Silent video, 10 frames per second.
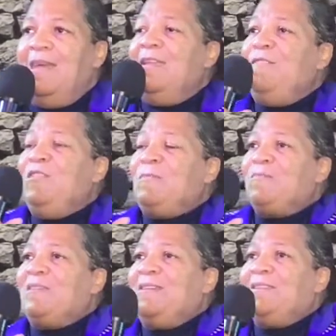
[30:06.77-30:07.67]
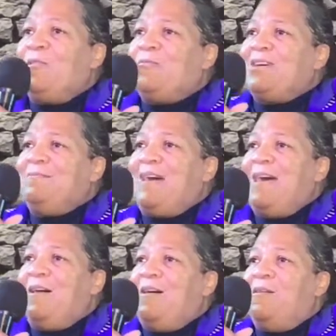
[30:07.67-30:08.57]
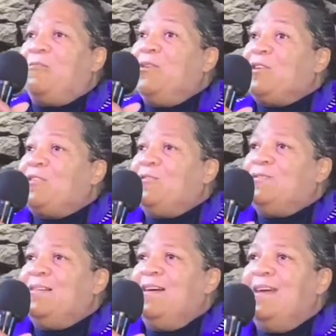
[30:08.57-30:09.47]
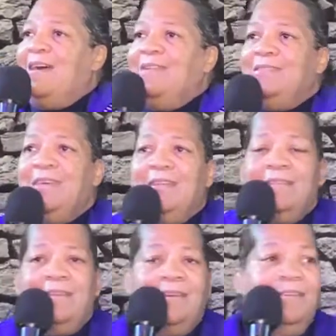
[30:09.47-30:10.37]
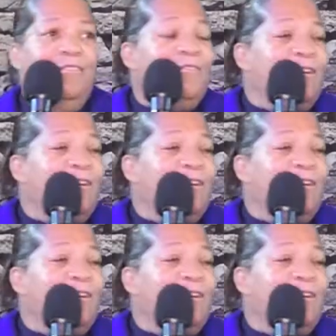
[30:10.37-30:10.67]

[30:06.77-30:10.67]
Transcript: And if you praying on one mind, one accord, then you're